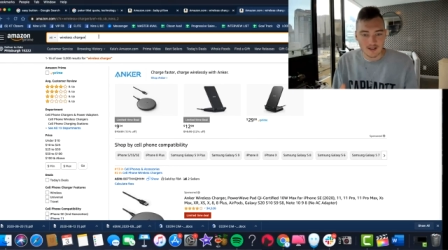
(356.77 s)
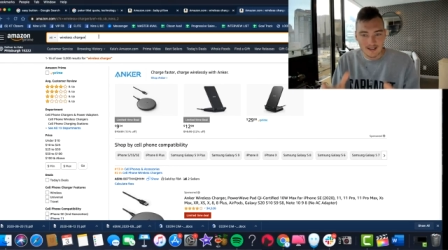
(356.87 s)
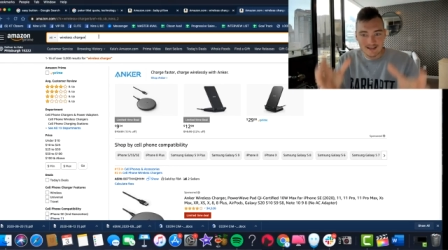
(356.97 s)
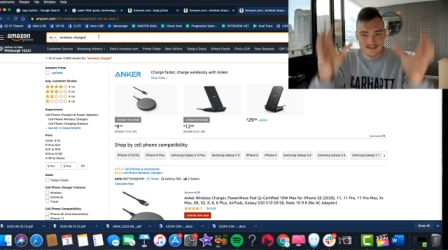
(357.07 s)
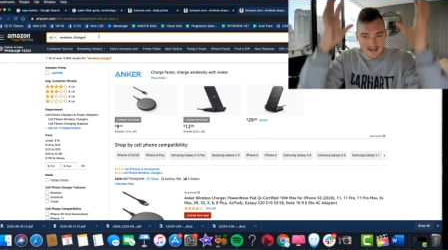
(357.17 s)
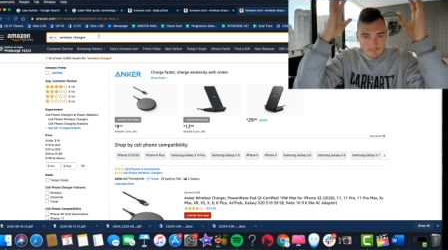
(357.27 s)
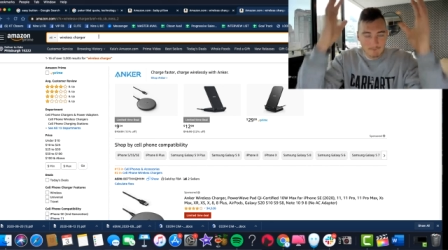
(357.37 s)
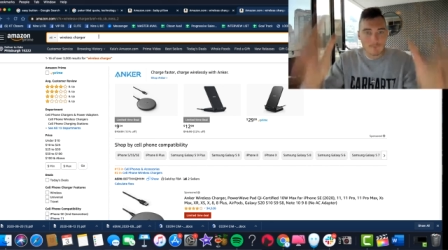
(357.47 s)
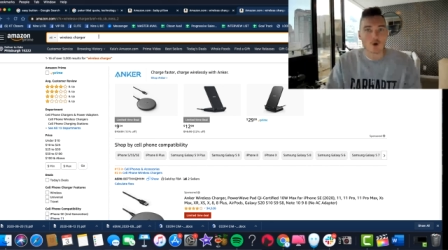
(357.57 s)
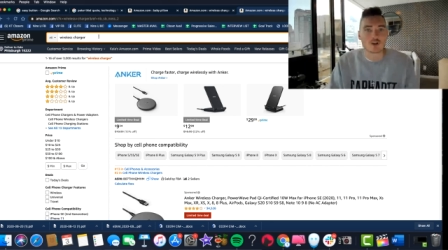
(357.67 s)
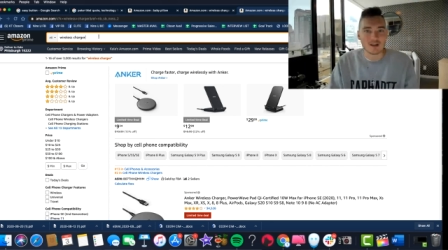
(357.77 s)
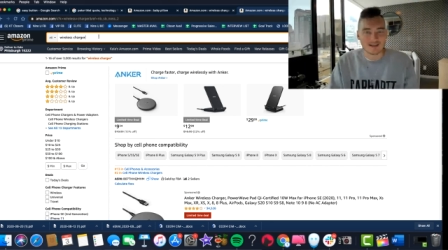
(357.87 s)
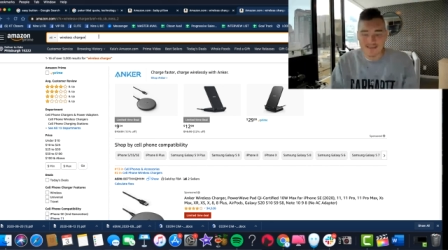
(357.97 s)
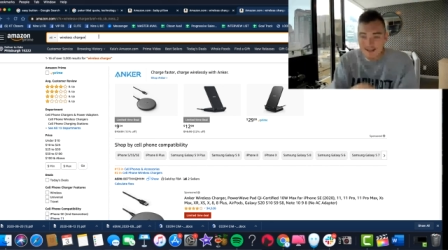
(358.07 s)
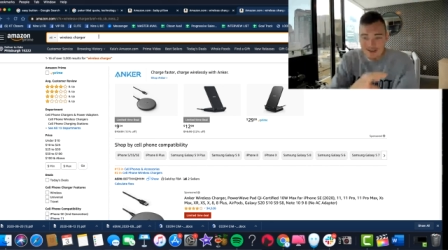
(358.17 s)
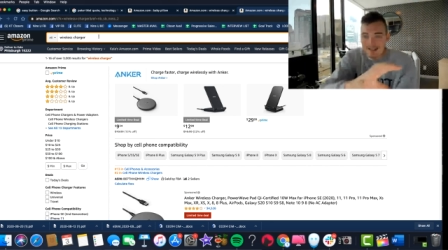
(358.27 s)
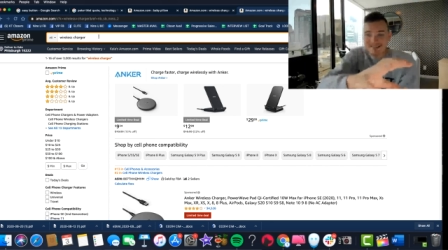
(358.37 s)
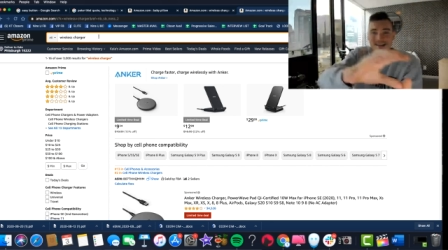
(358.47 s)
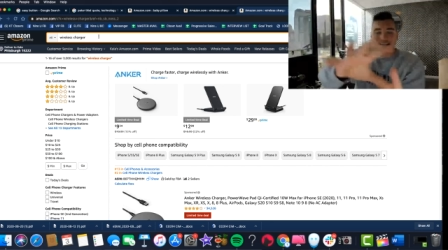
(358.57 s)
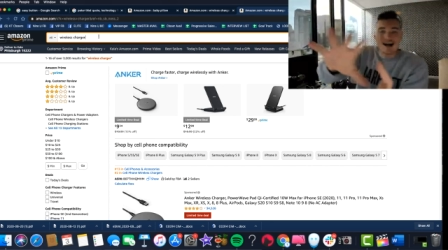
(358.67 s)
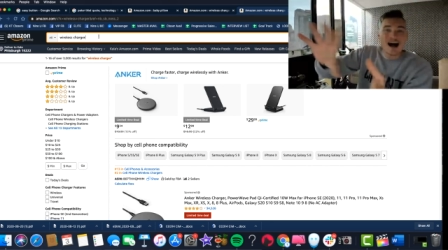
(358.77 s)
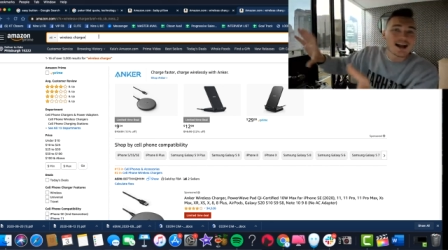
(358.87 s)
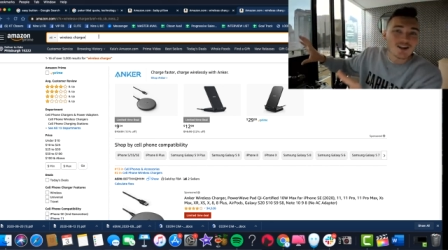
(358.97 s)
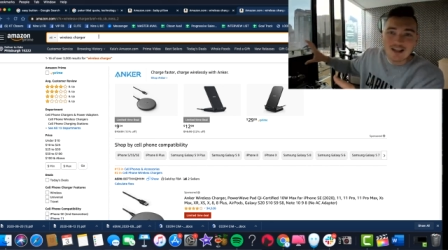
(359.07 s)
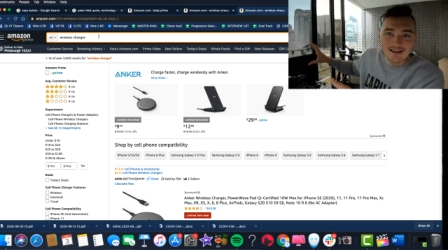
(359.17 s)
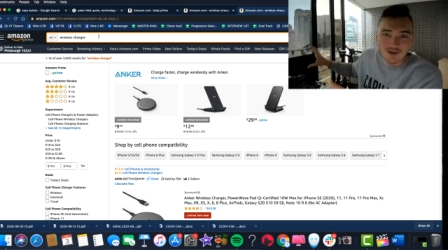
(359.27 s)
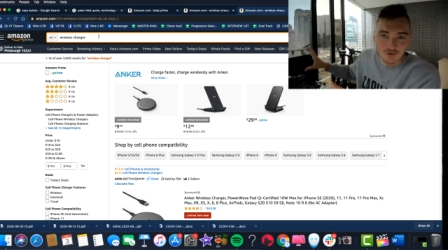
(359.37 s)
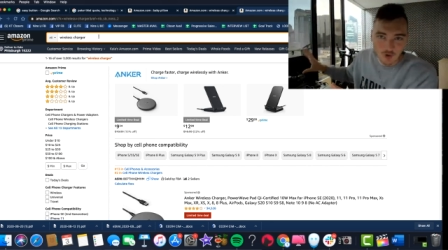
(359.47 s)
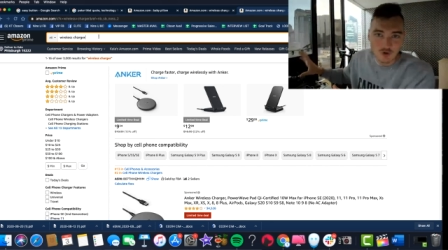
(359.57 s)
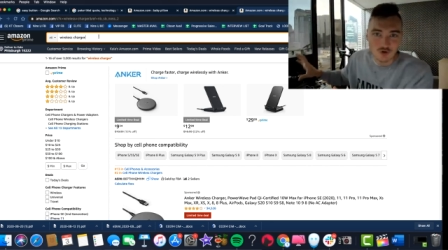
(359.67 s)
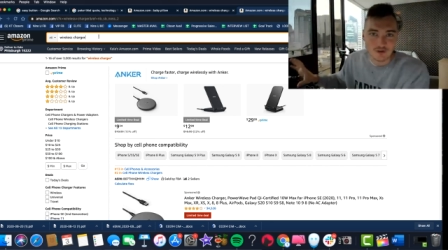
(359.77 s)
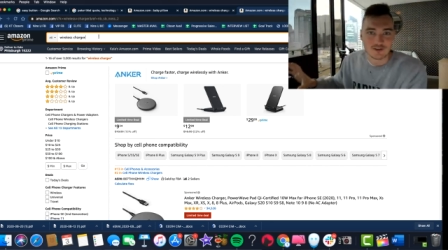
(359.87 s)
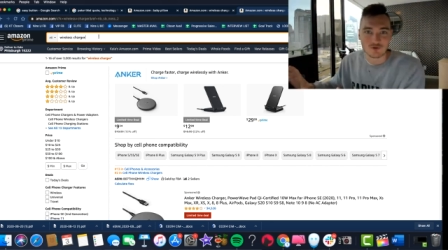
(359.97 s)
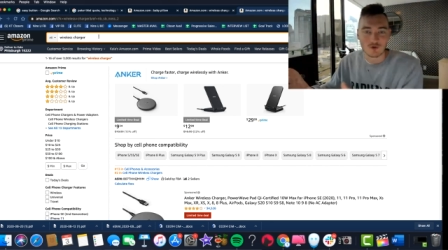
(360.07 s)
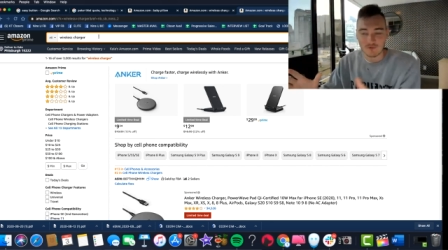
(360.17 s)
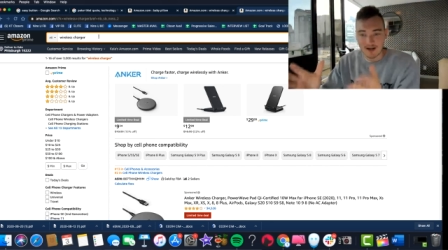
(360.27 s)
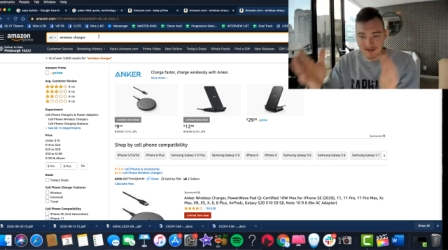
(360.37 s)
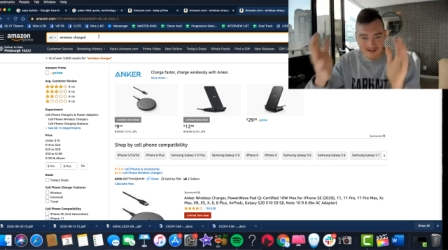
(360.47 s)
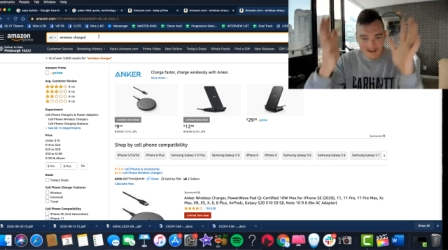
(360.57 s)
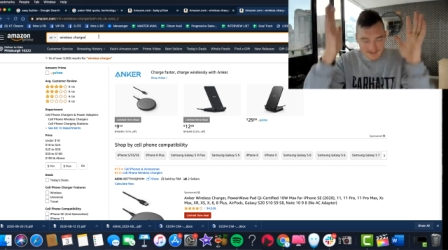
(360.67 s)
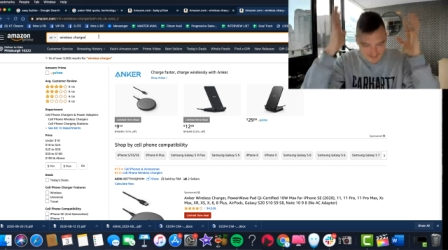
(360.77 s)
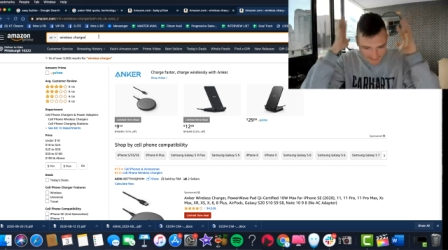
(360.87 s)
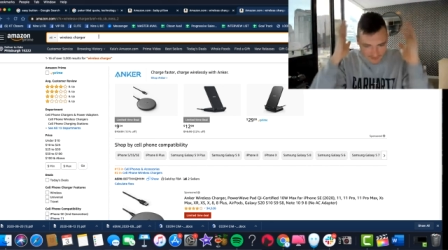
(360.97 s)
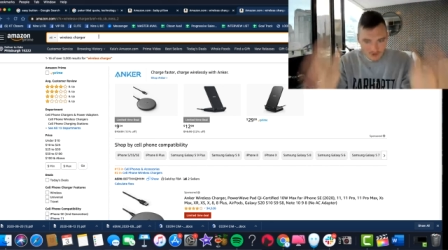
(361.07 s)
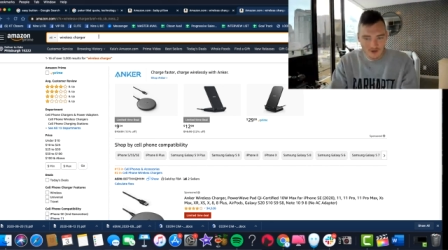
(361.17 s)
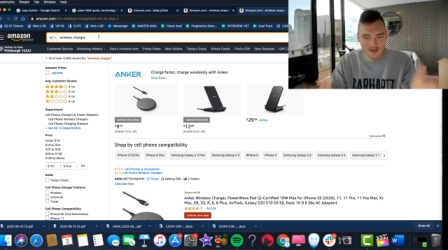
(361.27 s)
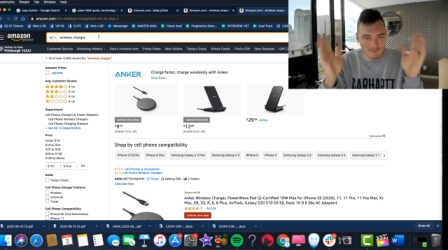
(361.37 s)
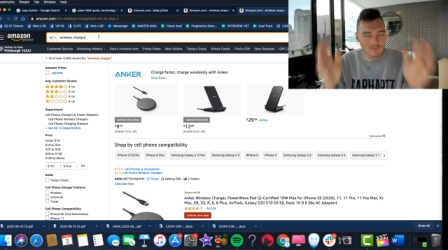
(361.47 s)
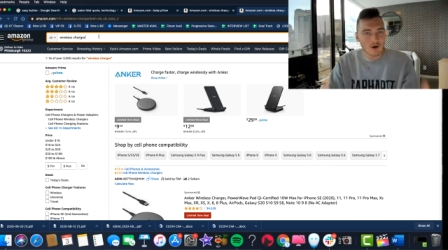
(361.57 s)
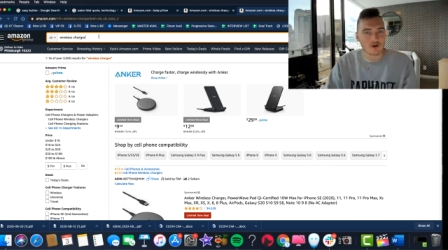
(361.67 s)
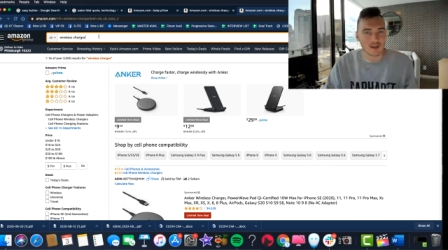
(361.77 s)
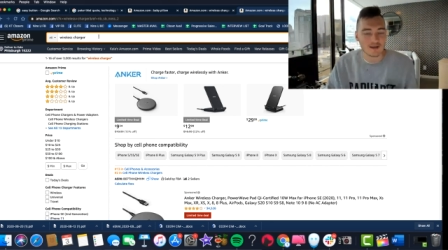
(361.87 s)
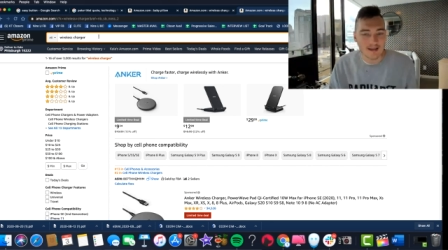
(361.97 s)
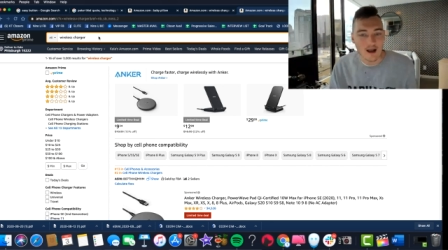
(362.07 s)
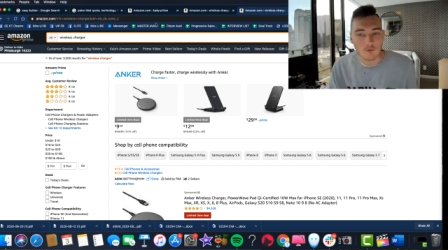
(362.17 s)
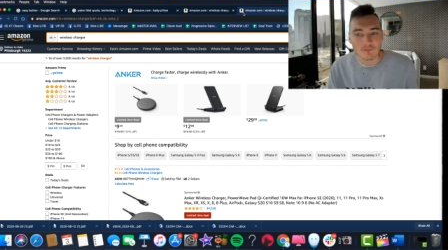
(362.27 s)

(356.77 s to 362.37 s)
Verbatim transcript: is a market. It's like a, it's like an aisle at the grocery store, right? It's got, it's a certain market. Now,